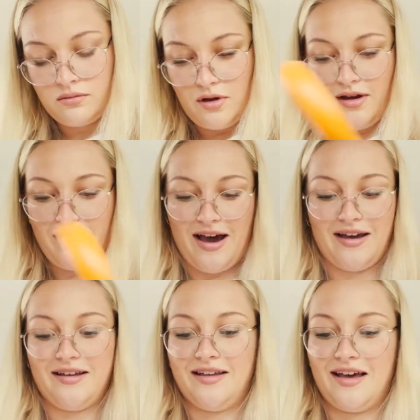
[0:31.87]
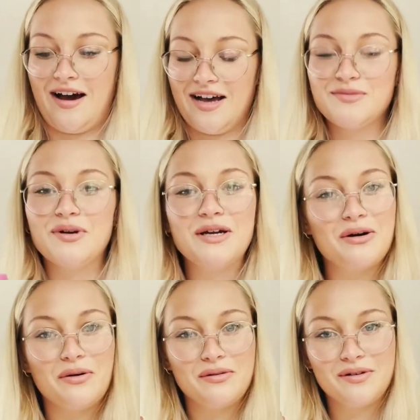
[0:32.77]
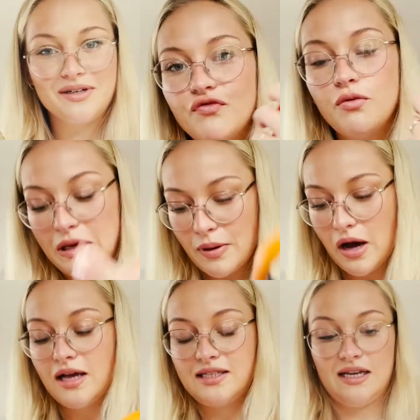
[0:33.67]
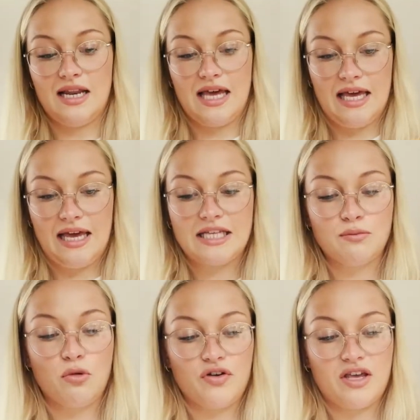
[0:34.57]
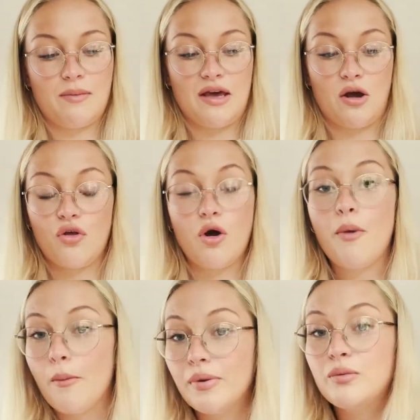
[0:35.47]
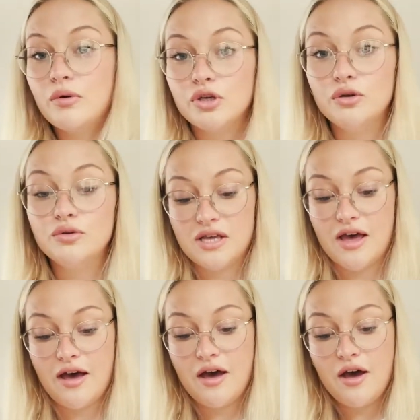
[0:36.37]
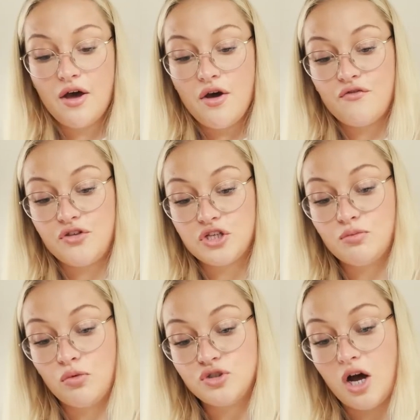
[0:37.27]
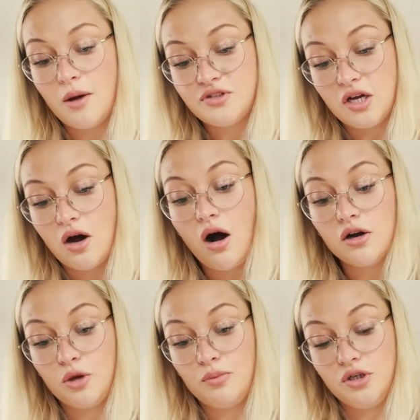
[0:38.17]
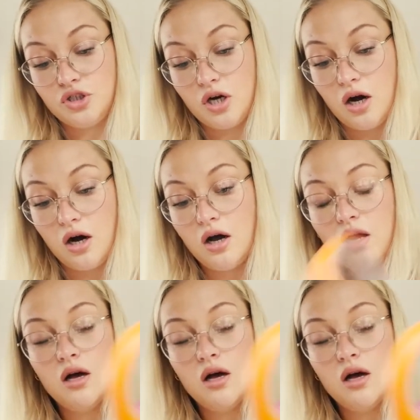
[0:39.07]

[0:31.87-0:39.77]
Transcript: Okay, yeah, that's pretty cool. For me personally, it's more of a gimmick, although I probably will use it for the small times that I can't open a jar.